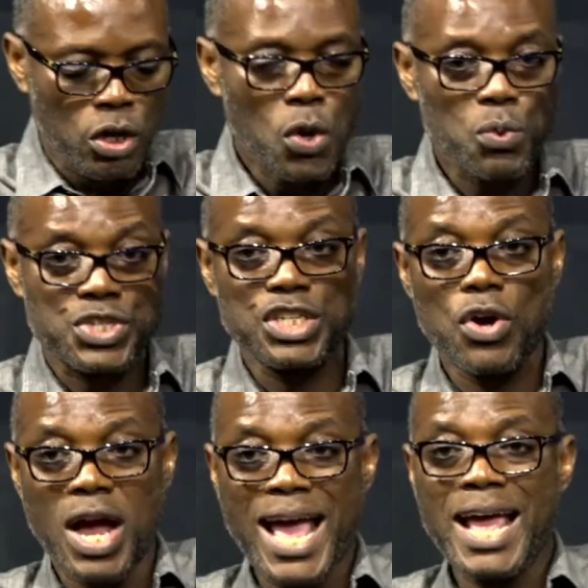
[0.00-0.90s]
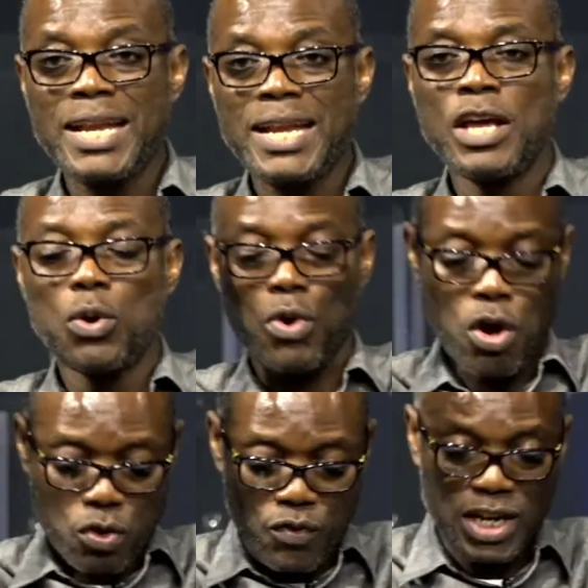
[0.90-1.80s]
We see your hand all
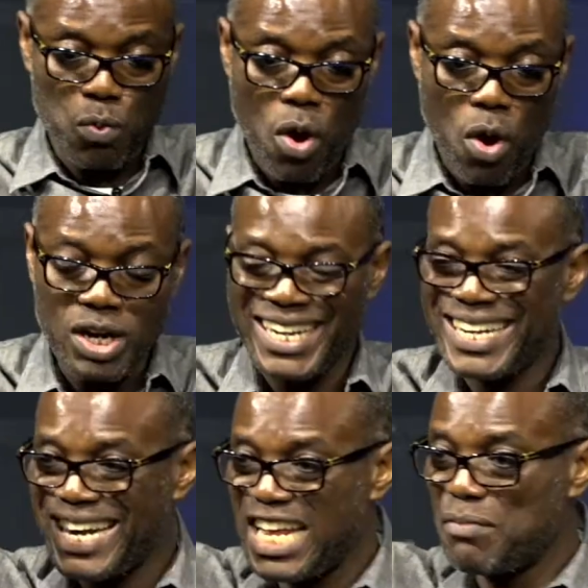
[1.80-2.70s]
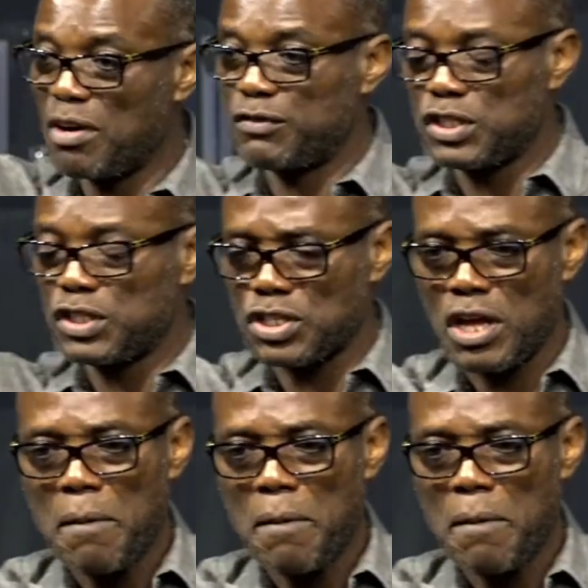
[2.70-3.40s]
over the world in the name of Jesus.